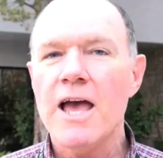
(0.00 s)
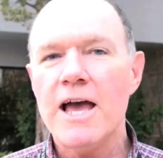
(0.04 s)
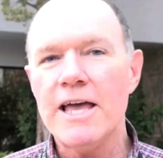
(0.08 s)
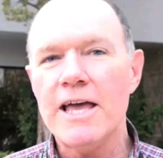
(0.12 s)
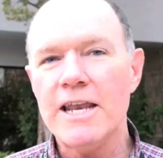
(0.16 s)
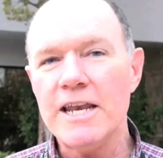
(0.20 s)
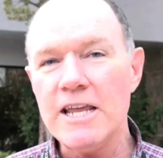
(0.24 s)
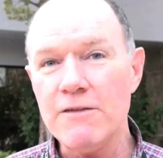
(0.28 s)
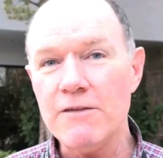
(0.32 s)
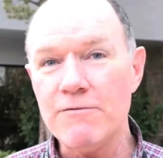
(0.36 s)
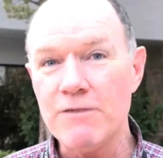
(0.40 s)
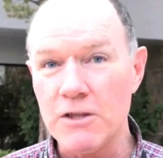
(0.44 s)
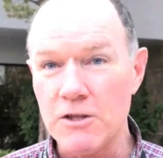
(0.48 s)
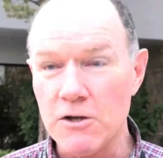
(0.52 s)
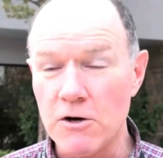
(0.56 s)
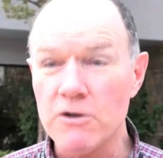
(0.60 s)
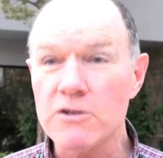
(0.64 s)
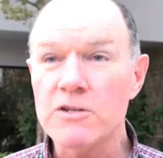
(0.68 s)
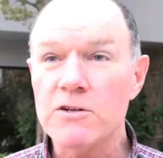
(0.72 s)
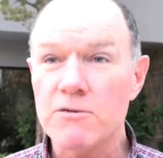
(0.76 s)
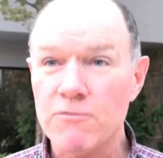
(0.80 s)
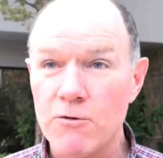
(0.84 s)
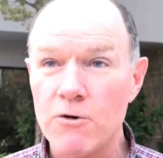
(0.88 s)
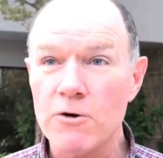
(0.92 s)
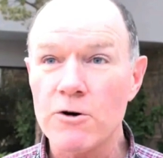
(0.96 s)
And even
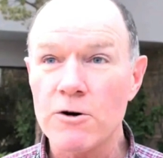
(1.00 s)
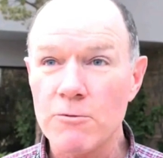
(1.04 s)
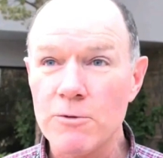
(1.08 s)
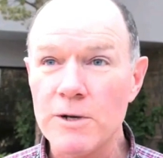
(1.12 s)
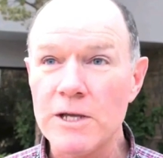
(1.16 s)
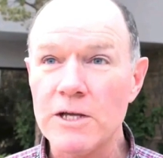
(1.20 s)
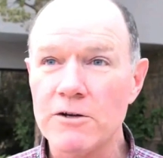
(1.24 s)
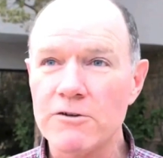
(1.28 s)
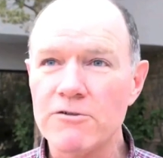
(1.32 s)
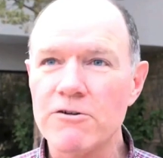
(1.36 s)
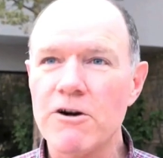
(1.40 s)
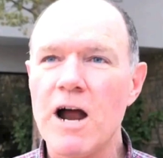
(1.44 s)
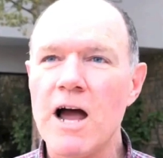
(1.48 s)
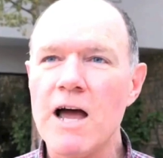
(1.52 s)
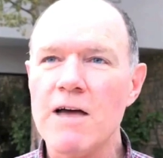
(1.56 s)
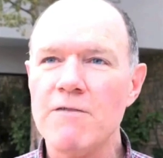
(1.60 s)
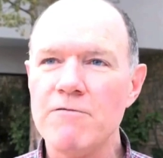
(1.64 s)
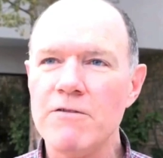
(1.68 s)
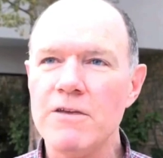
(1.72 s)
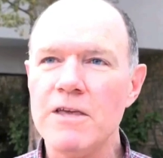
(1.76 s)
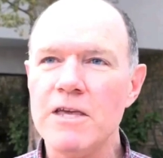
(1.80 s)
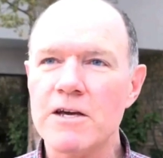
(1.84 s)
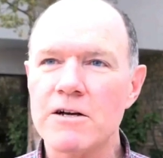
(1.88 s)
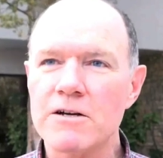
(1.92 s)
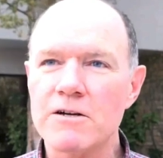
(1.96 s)
those four-wheel drive
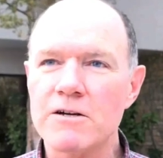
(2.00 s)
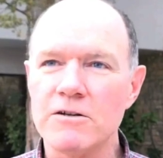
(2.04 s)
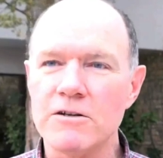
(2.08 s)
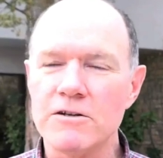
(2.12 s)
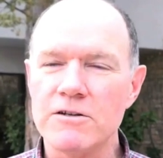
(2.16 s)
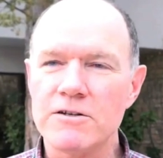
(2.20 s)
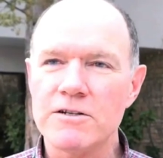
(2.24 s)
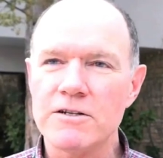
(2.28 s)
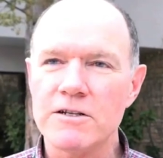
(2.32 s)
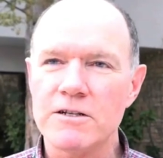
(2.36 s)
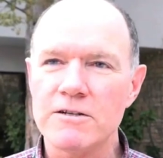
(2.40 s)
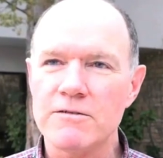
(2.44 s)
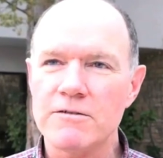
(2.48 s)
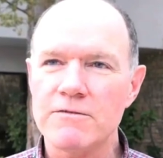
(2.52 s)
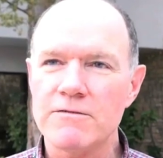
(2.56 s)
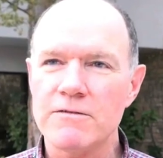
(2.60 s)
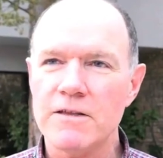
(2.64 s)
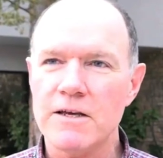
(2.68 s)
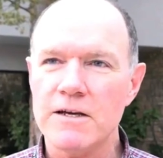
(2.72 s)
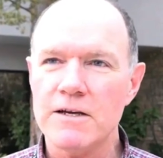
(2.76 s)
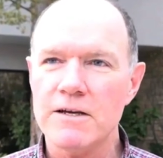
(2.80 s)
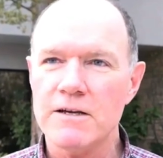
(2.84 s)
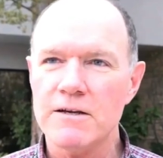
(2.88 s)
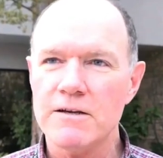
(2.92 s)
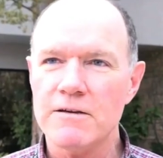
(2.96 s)
vehicles,
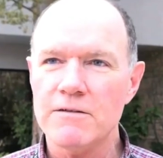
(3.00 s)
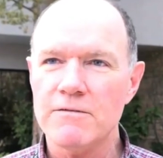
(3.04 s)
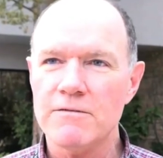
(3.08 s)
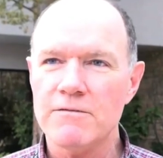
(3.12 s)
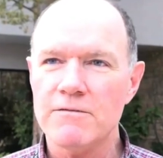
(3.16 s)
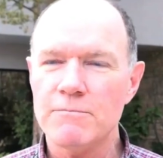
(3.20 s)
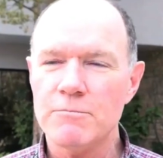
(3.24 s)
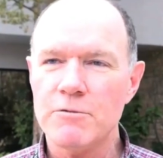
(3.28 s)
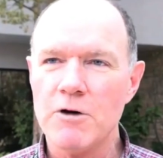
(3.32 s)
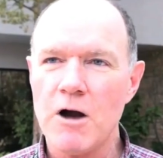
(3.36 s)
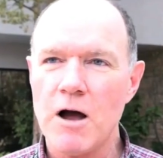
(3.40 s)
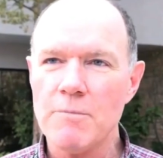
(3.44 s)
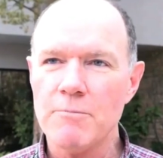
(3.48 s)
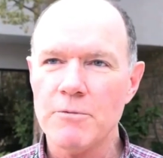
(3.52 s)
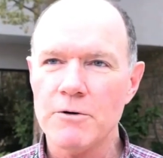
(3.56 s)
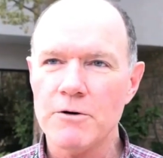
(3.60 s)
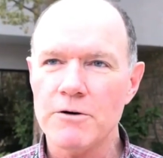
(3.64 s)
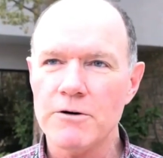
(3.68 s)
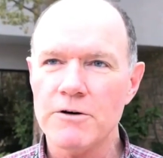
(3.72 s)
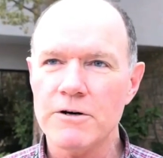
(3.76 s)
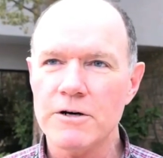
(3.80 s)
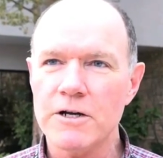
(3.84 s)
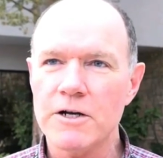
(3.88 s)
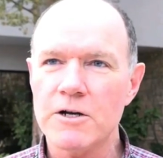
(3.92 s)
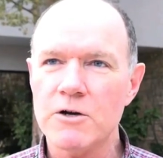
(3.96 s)
the
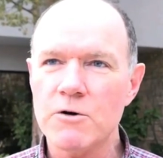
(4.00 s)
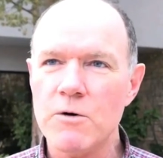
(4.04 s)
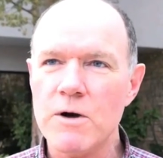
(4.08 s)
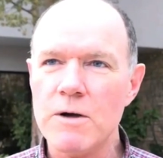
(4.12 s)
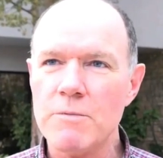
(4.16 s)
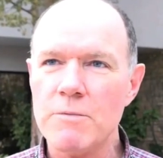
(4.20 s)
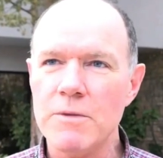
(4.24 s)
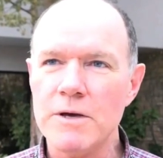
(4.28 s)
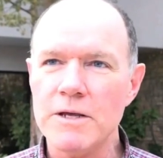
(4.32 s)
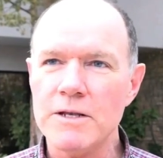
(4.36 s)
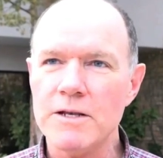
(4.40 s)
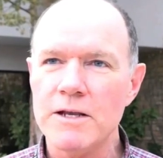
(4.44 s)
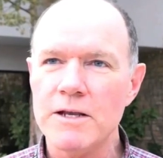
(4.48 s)
proper equipment,